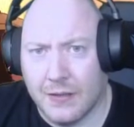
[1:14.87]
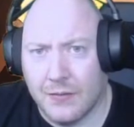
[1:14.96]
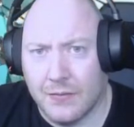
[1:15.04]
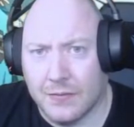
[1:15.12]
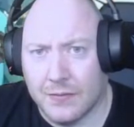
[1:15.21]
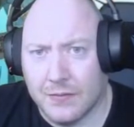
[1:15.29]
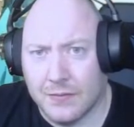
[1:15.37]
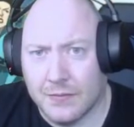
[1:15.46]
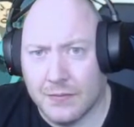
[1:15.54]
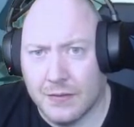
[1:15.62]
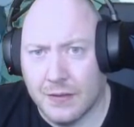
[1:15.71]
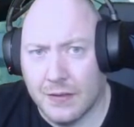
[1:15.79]
over
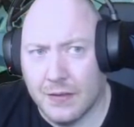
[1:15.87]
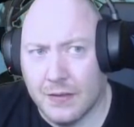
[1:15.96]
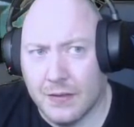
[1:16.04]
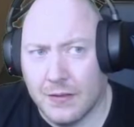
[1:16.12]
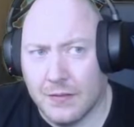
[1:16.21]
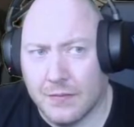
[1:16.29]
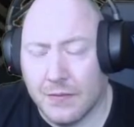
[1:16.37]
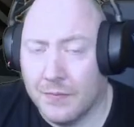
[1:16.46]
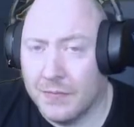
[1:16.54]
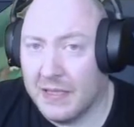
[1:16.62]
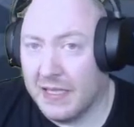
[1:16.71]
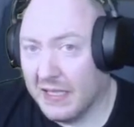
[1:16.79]
from
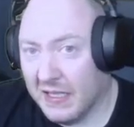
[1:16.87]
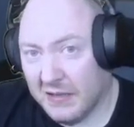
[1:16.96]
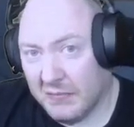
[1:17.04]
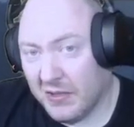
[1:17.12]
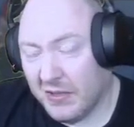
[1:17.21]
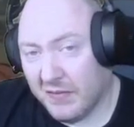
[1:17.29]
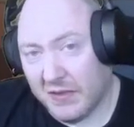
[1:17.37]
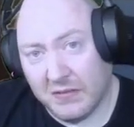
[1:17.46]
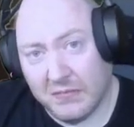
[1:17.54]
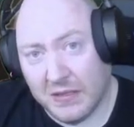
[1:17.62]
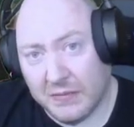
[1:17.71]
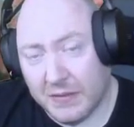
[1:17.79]
the healing point of view,
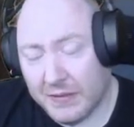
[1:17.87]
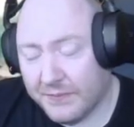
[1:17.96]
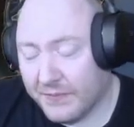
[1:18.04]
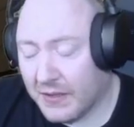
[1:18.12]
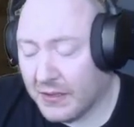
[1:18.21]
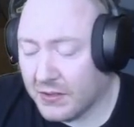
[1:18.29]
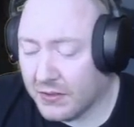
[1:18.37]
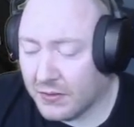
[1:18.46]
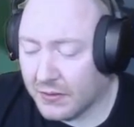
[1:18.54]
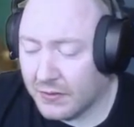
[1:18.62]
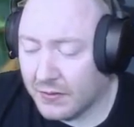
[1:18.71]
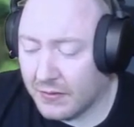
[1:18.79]
maybe, not sure.